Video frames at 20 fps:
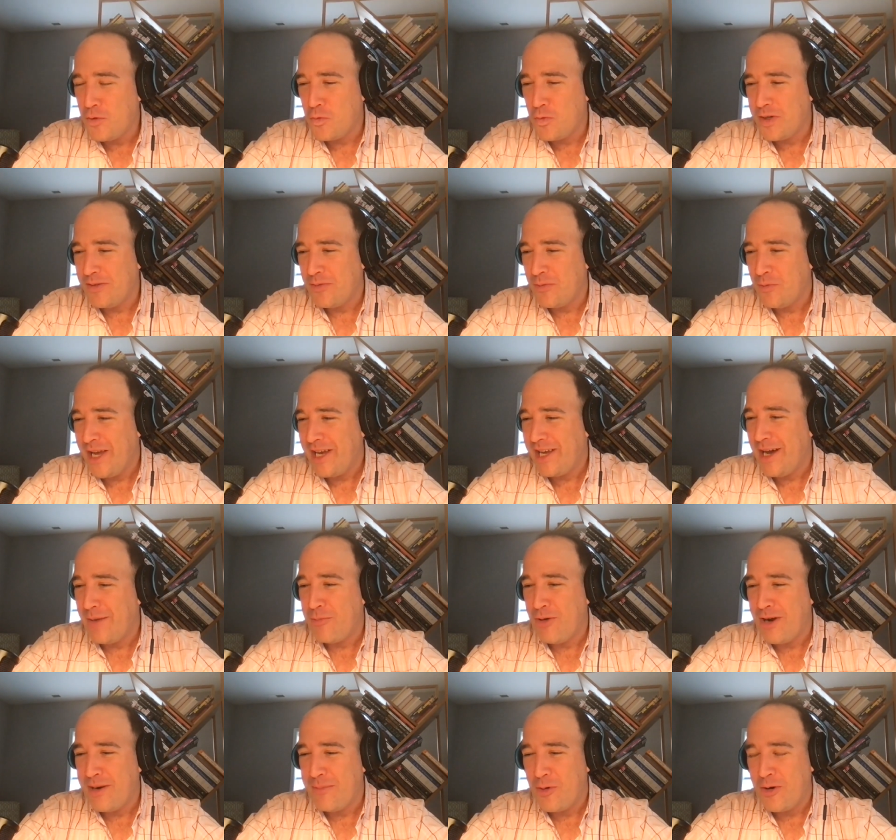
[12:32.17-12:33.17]
If you wake
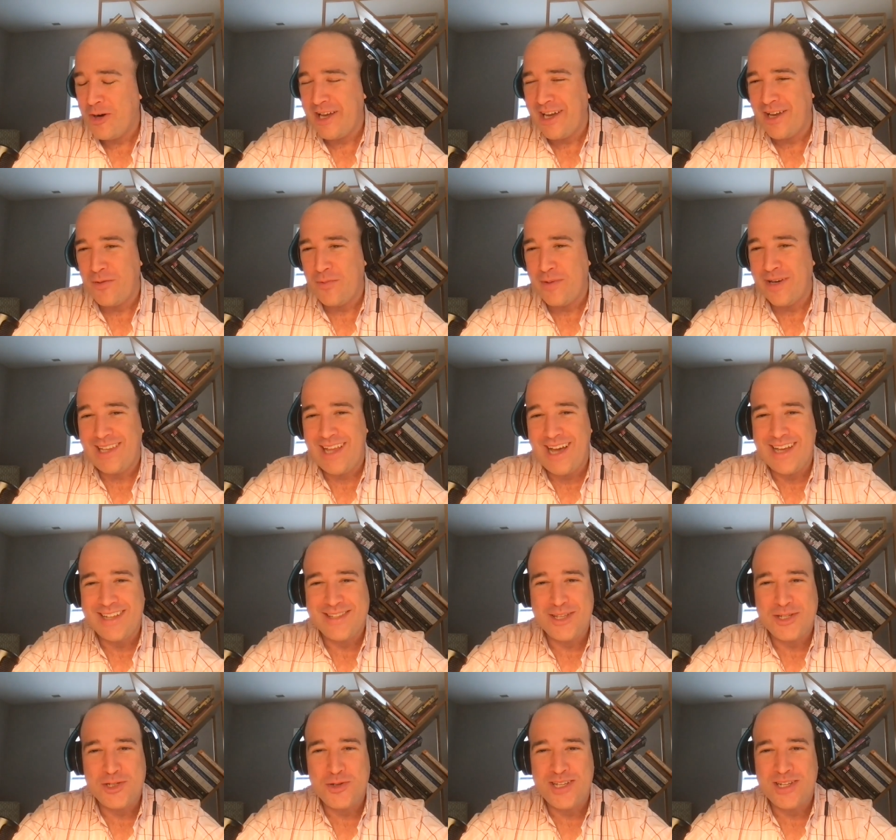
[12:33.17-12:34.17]
up one morning and
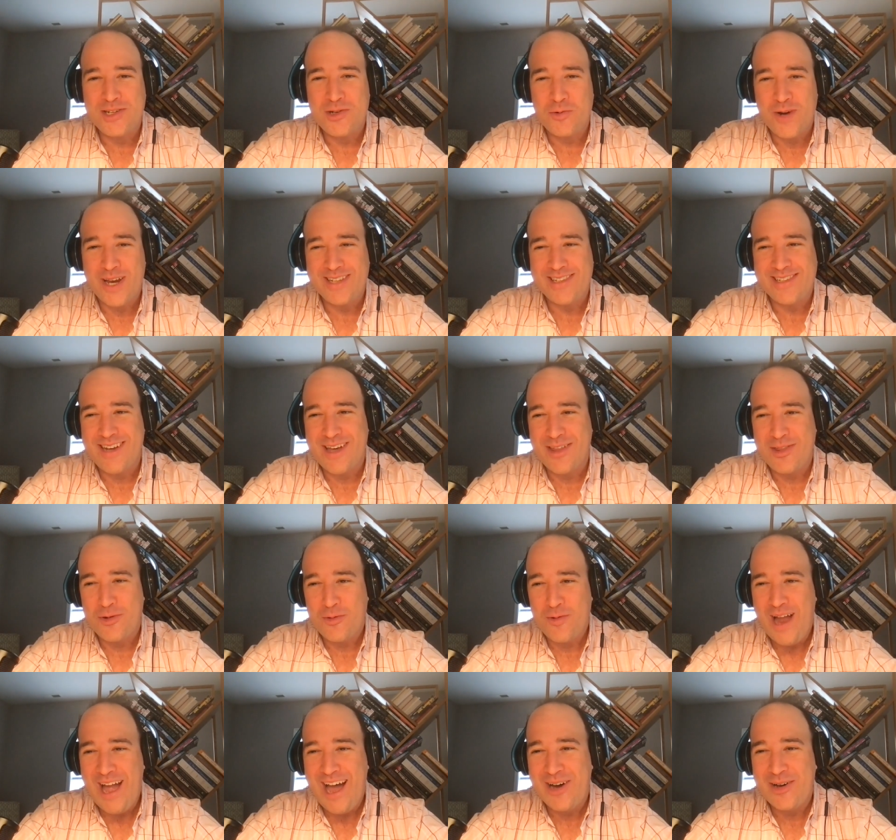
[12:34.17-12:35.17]
realize that you need to raise
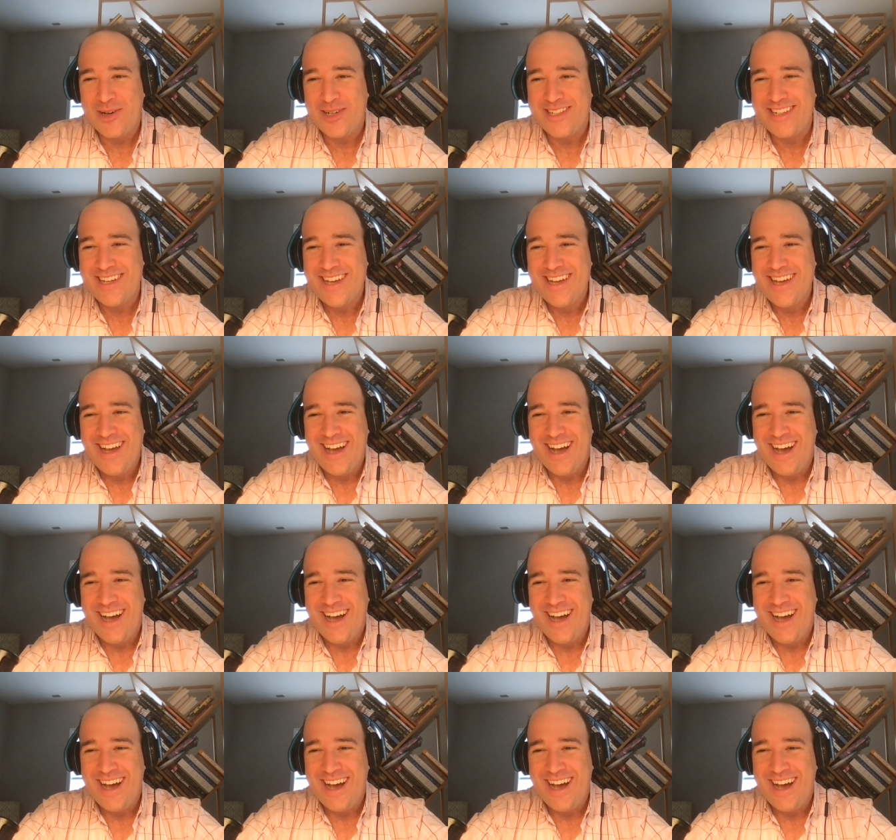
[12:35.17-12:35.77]
another round,